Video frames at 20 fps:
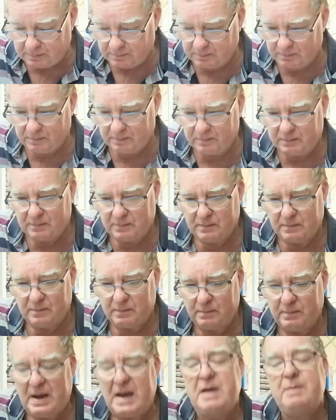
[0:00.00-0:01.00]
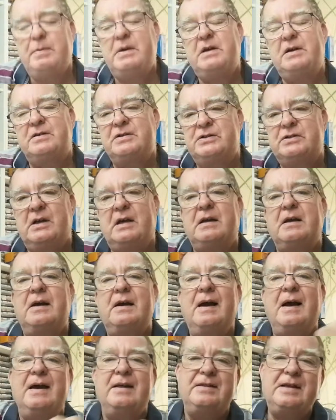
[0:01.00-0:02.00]
and maybe you can see
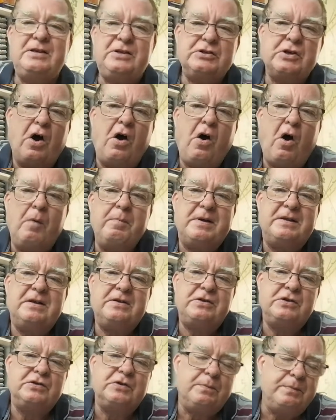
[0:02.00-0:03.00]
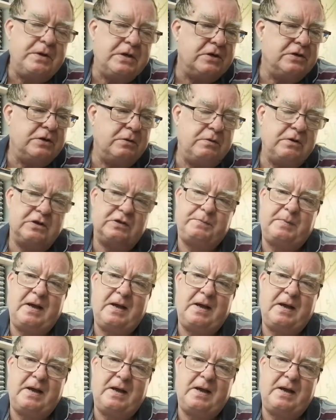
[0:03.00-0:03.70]
this is a hobby. This is something you can do in your